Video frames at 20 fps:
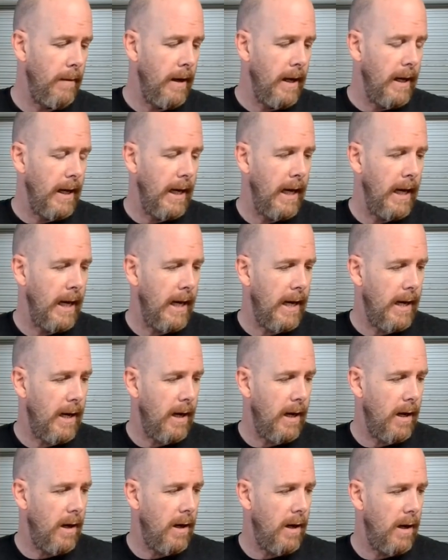
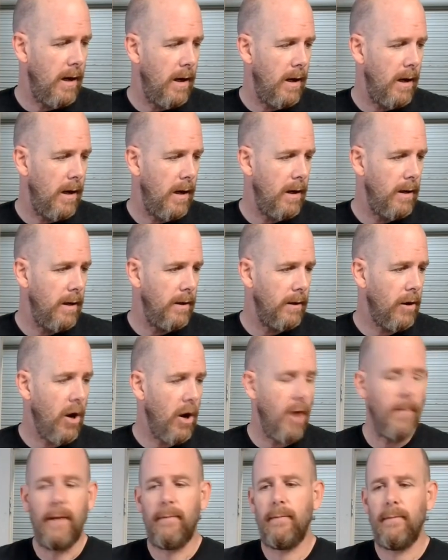And
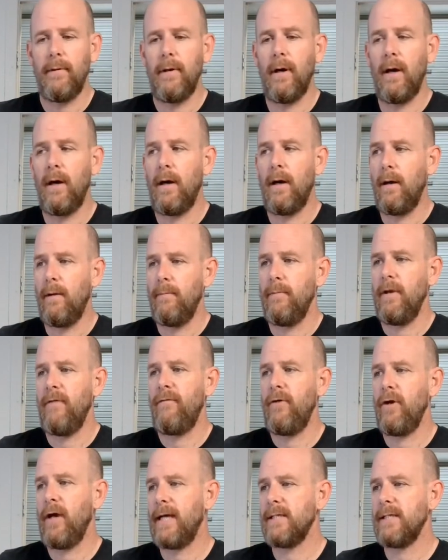comment
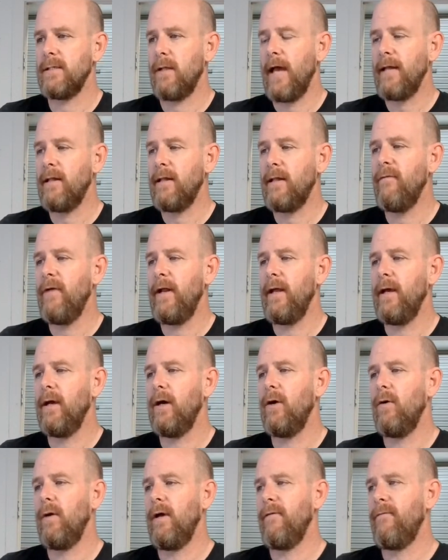if you guys like the
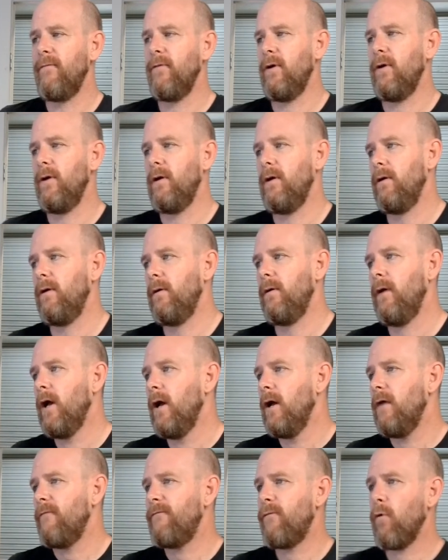video, if the
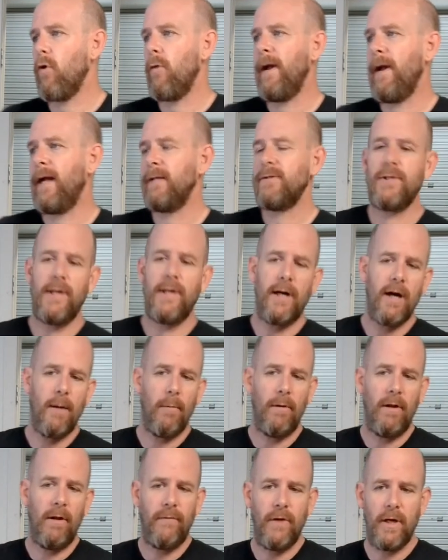format's
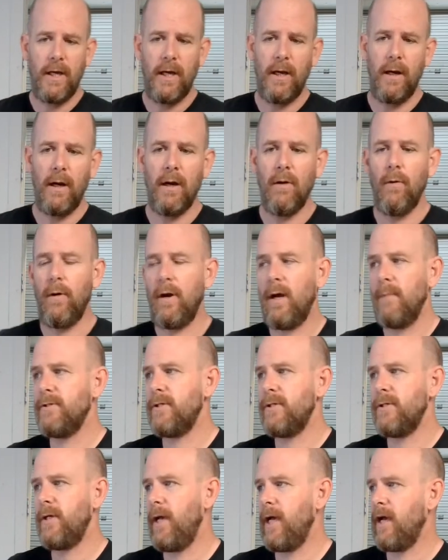terrible, if you can't hear what I'm
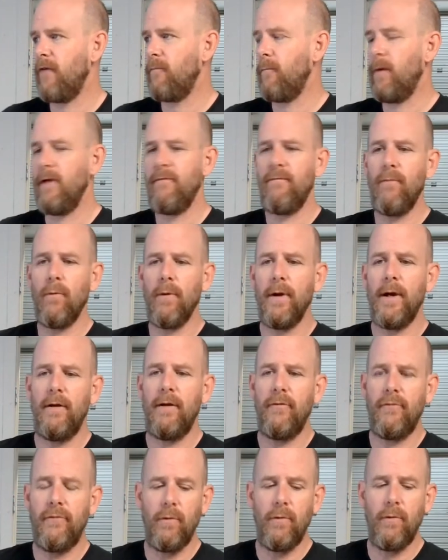saying, if my forehead
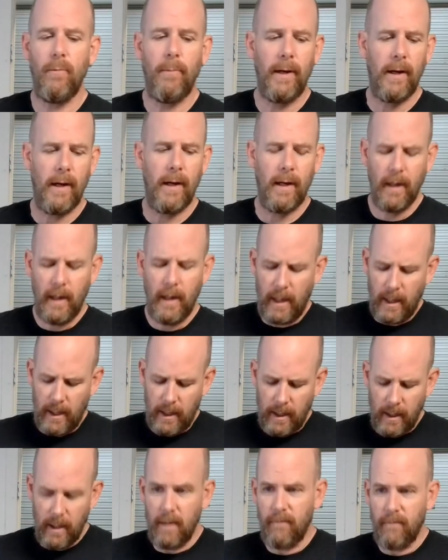is too big,
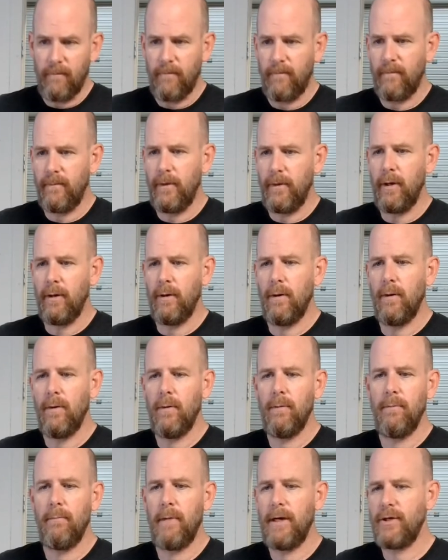if
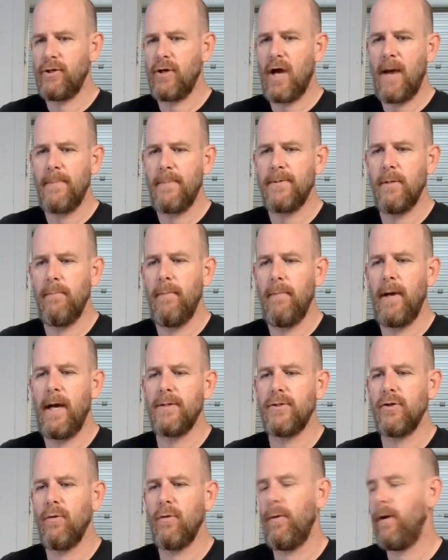my shop's a
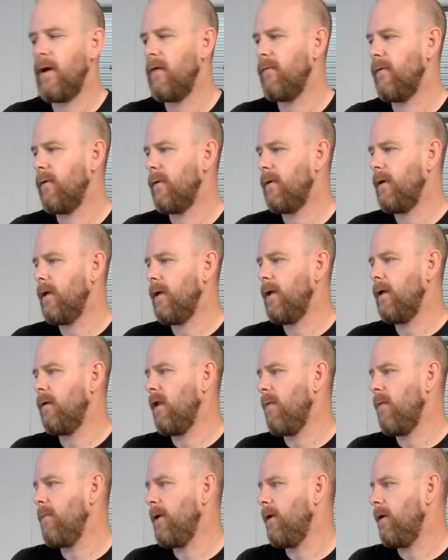mess or whatever,
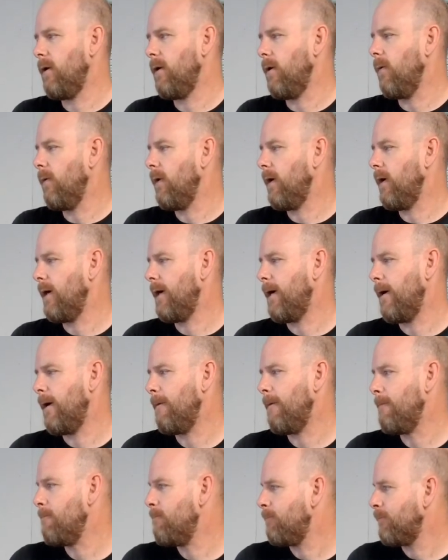let me
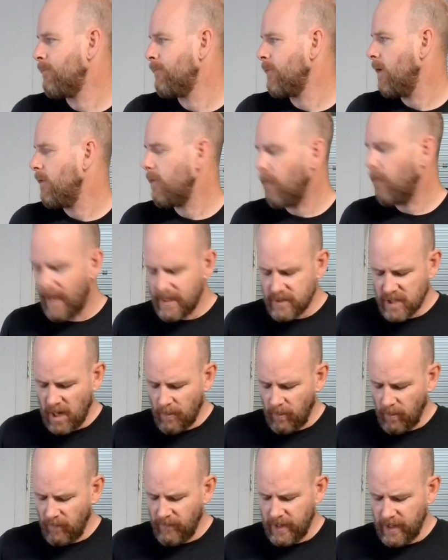know. The last
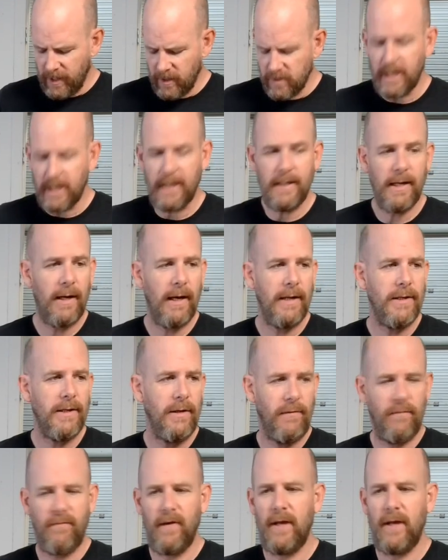couple of videos I
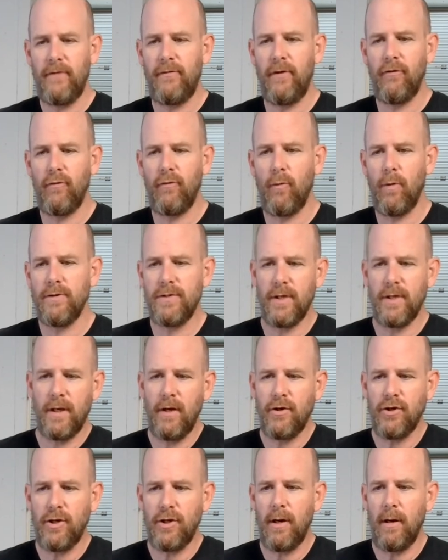did facing towards the
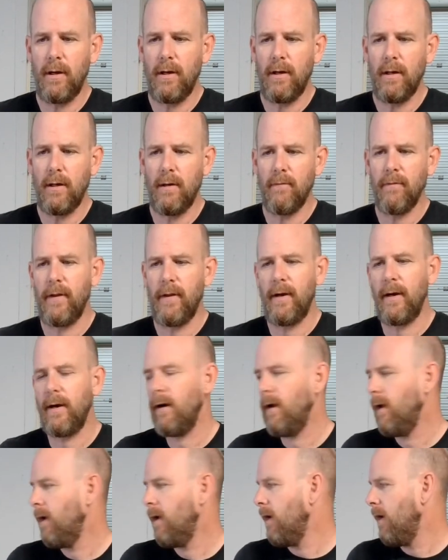kitchen area over
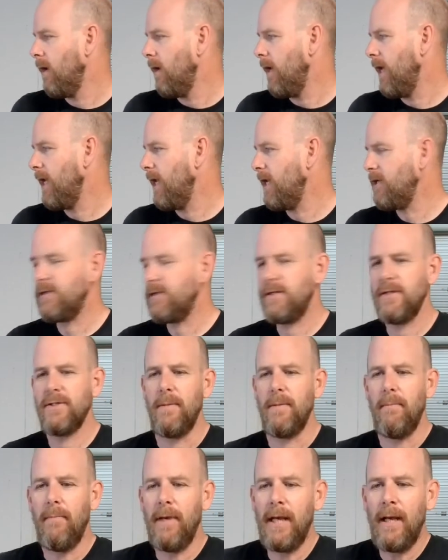there, and it just
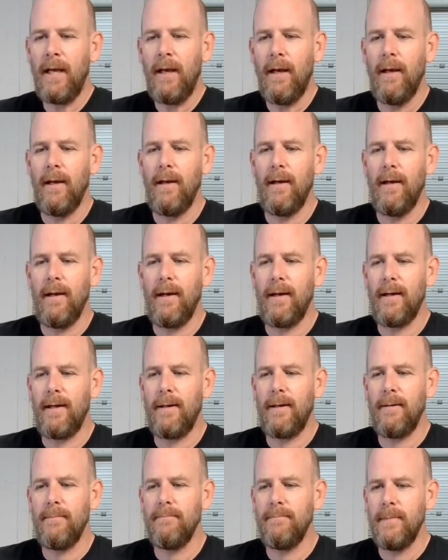isn't me.
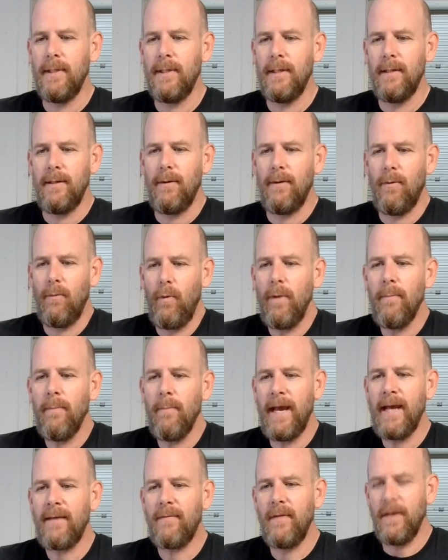We
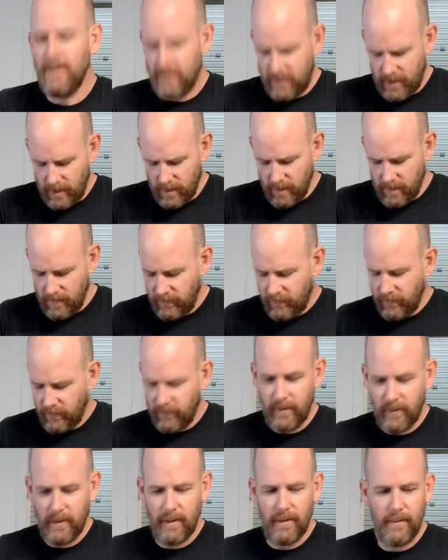make these here. This
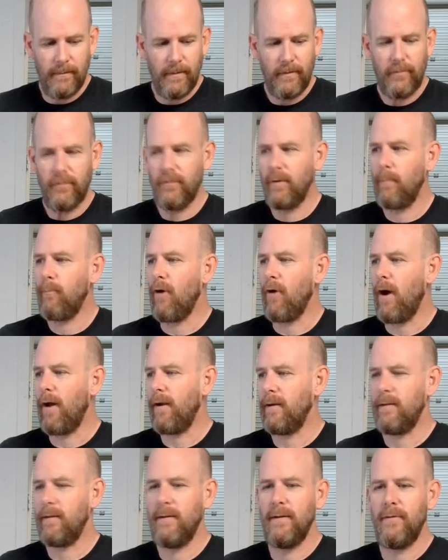is a
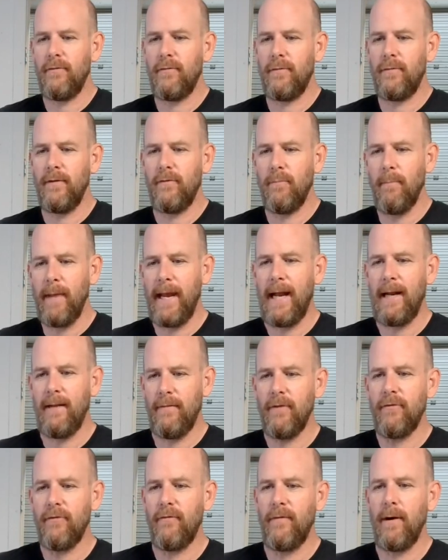product that's made
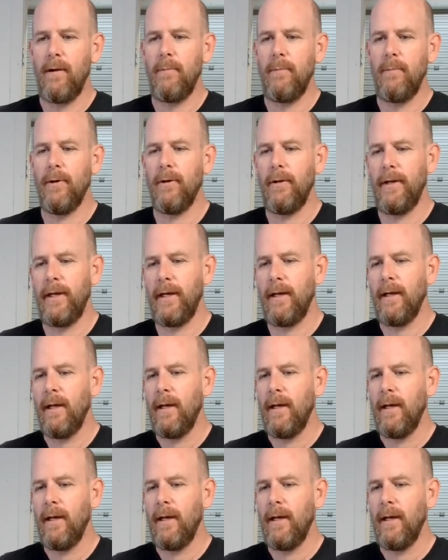in this very building.